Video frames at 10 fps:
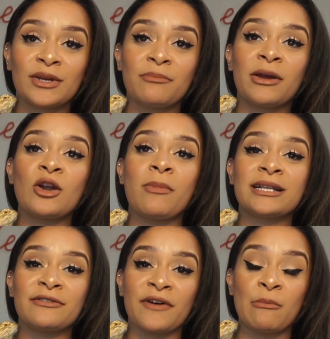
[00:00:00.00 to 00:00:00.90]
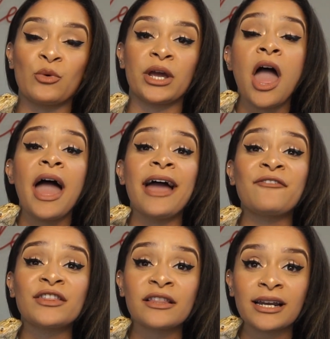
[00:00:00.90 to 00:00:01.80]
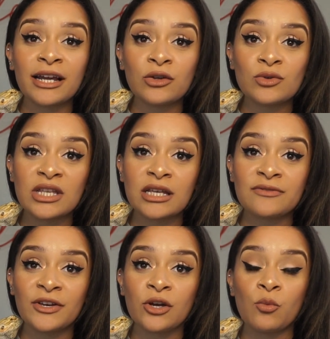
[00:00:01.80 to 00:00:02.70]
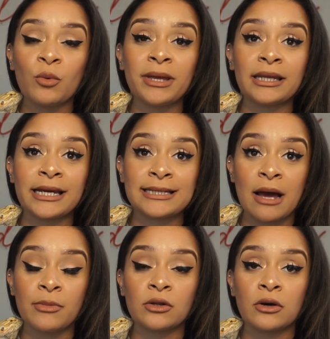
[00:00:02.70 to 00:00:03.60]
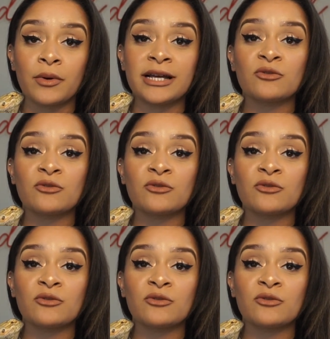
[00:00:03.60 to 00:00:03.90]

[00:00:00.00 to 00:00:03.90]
Pay no mind to fat boy. Everything that I used in this video will be linked down below, as